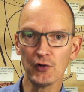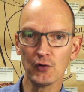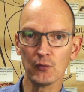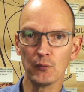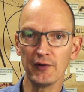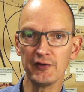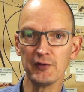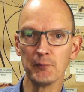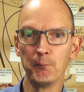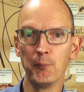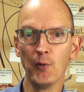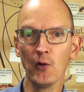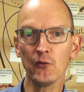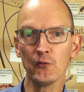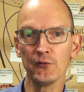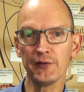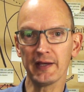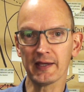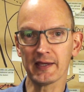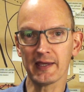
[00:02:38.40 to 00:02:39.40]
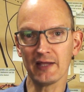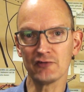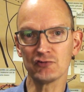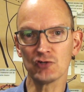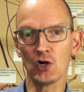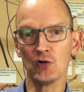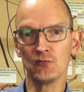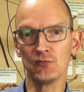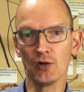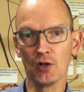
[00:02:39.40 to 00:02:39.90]
When the bottleneck gets
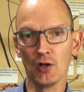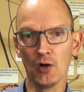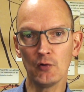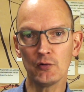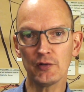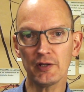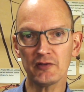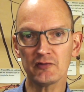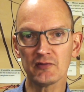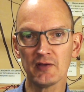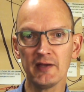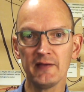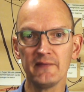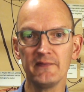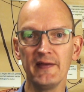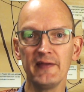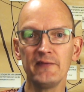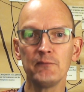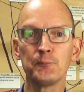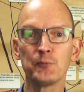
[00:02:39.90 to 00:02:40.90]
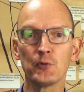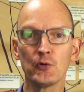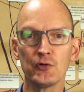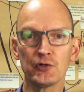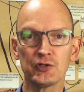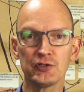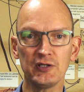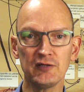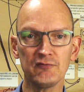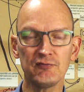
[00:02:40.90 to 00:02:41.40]
overloaded, then
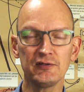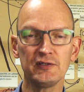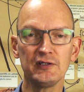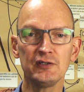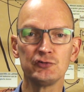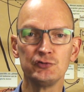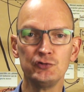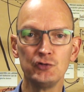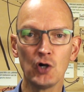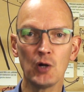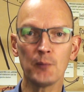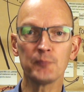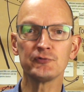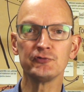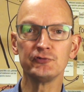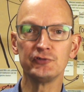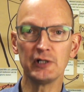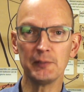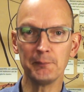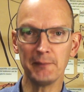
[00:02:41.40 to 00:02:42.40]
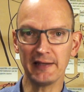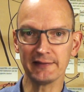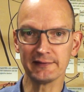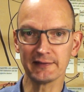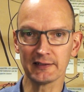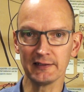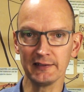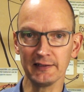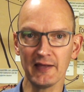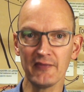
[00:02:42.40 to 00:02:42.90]
productivity drops
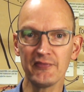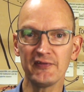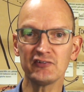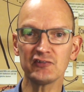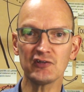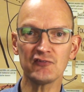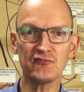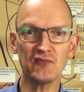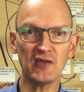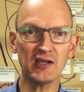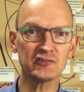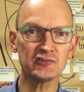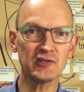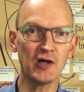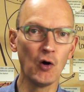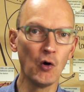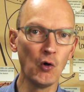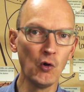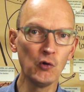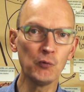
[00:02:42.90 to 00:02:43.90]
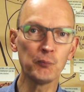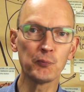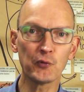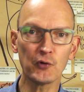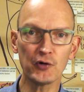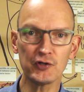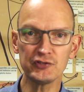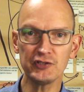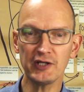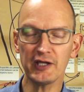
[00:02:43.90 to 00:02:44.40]
dramatically. And this affects all
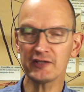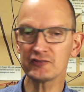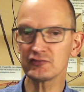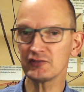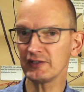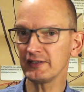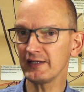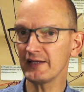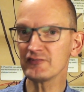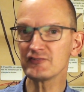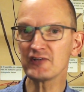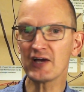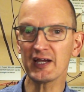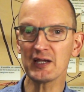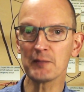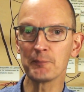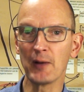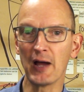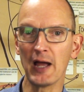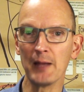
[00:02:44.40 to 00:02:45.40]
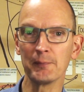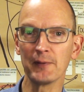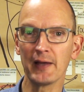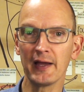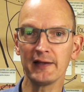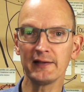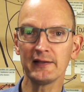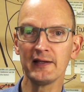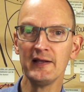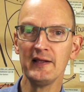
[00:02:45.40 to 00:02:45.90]
projects in the entire
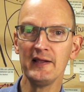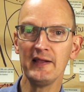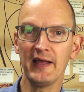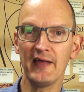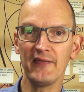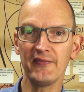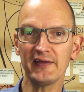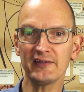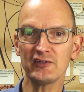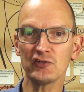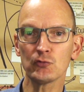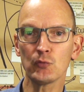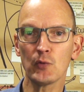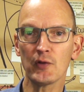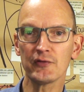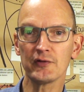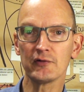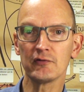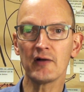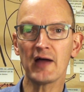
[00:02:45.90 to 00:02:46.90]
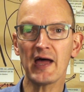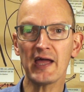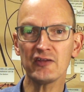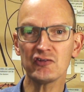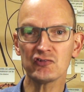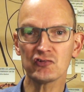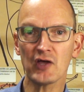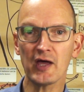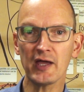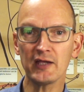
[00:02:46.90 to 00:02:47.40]
pipeline. And that is what the
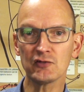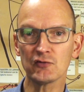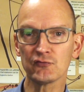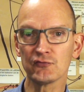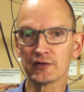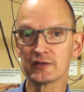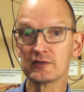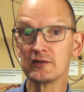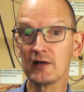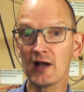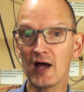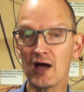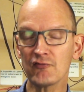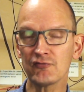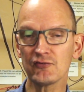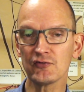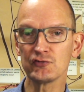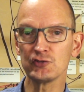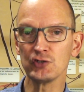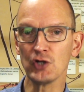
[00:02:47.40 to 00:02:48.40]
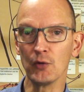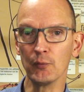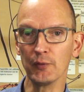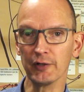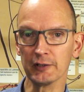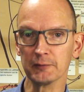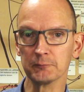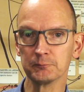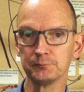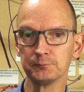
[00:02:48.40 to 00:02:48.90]
right side of the graph is showing.